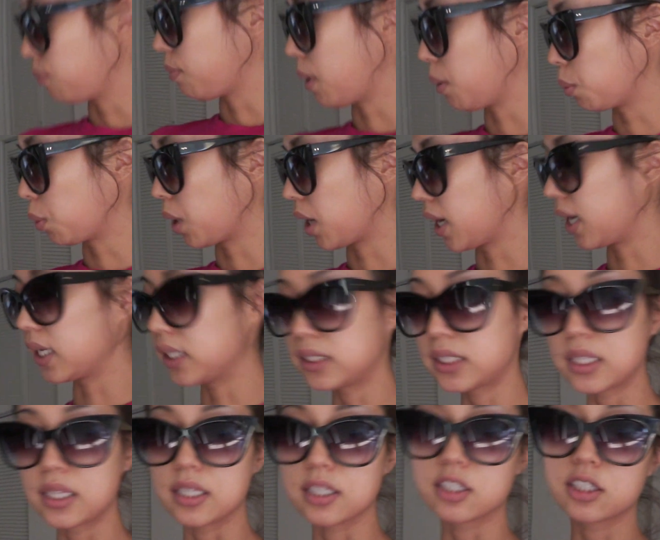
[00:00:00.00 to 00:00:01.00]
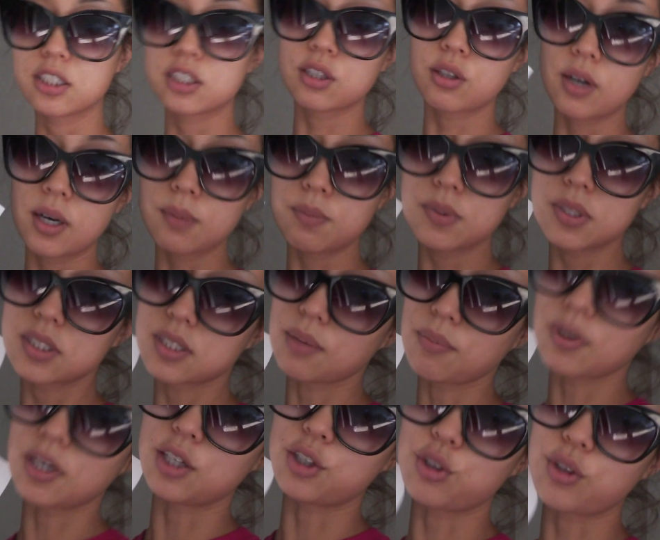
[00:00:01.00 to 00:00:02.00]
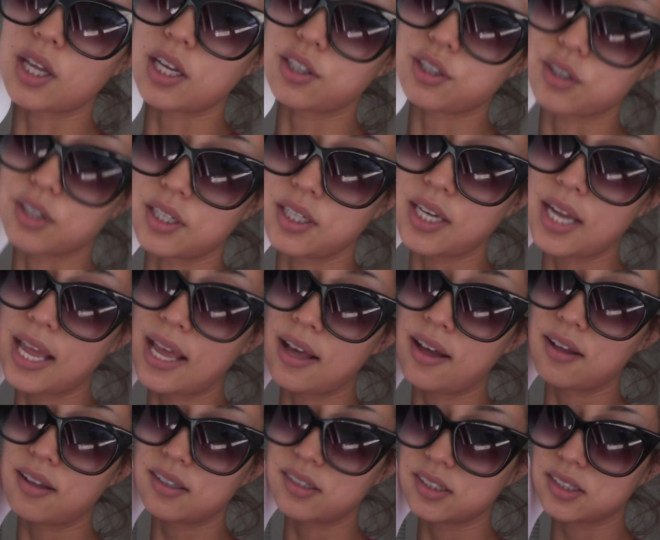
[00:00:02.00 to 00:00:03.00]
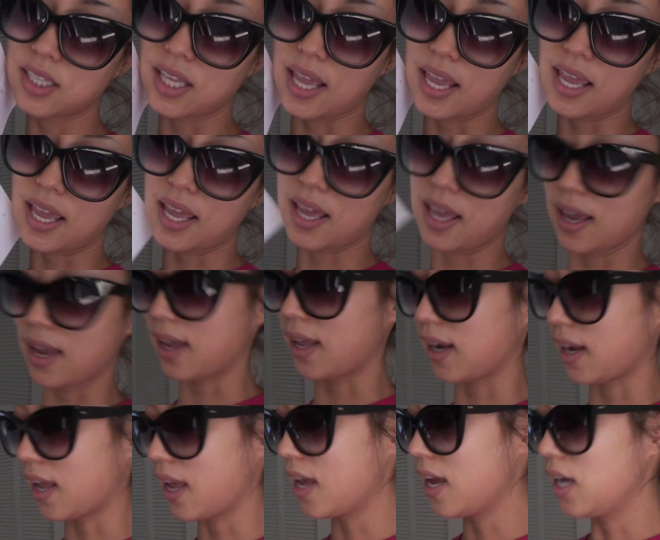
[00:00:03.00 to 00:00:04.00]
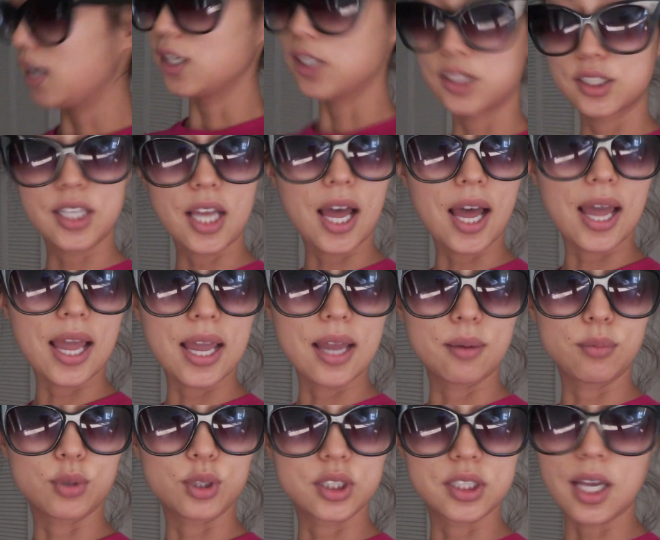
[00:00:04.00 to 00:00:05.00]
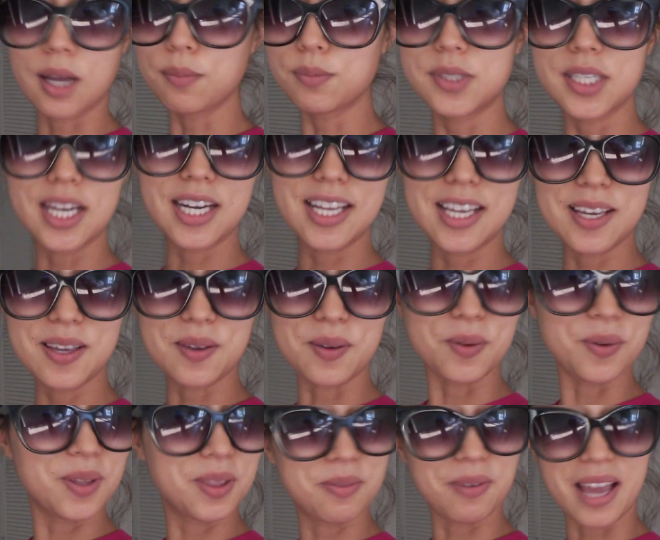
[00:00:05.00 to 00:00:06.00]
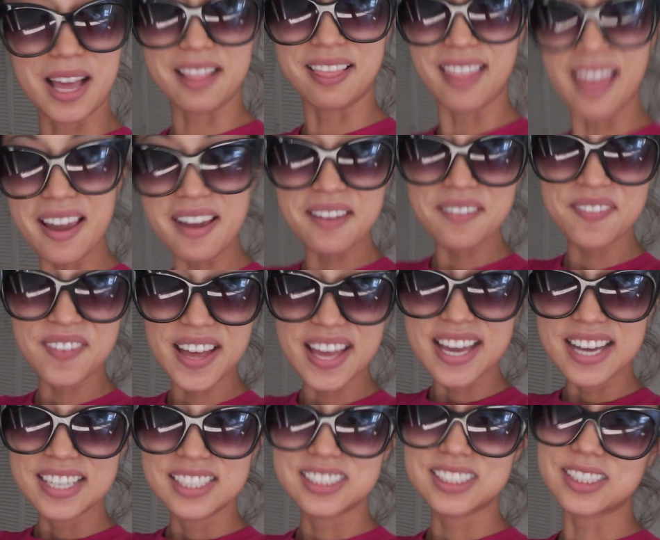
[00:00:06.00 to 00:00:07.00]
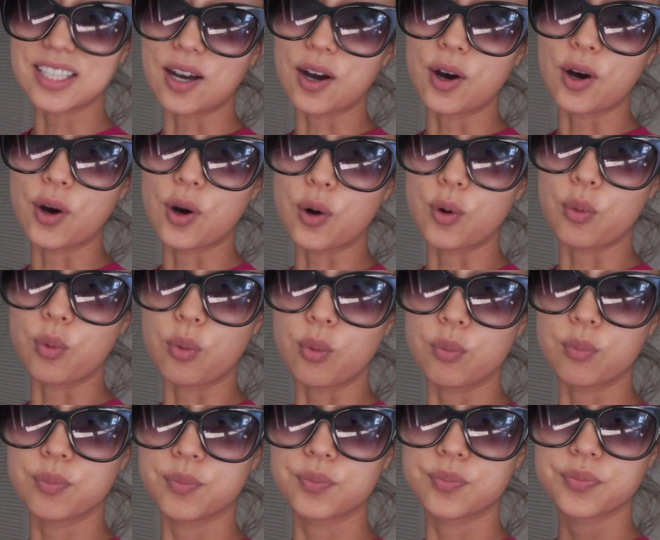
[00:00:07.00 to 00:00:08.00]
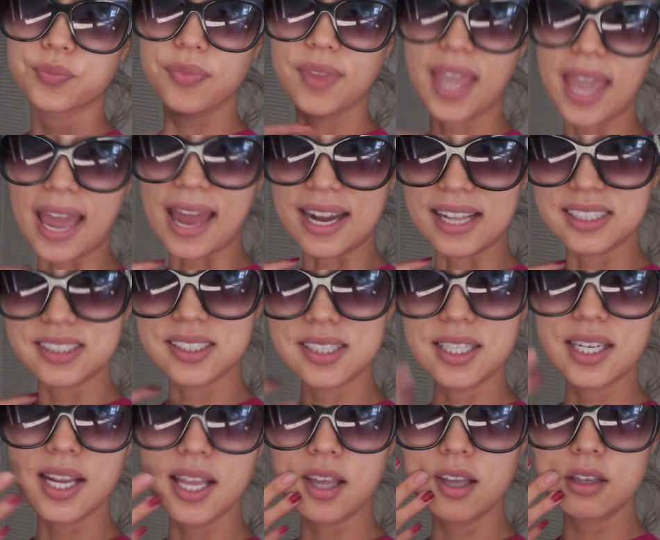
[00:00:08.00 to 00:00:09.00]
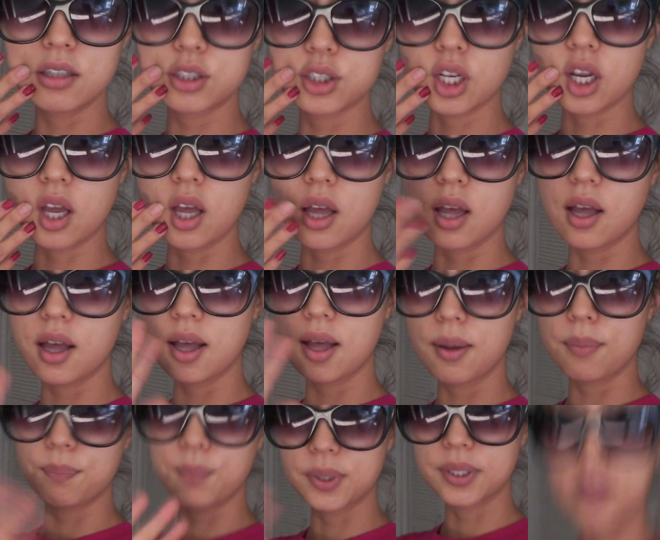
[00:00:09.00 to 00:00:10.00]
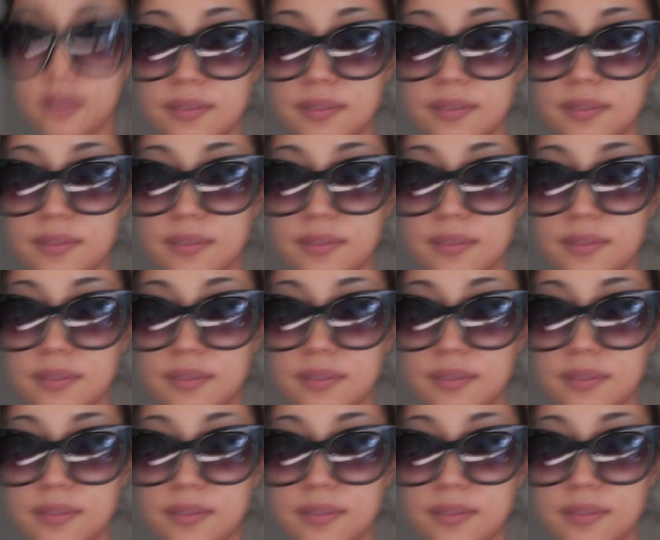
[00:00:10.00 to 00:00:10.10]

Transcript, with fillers: memorize this script, so I'm gonna do that during nails. And I am just updating you with my life. So heading to the nail shop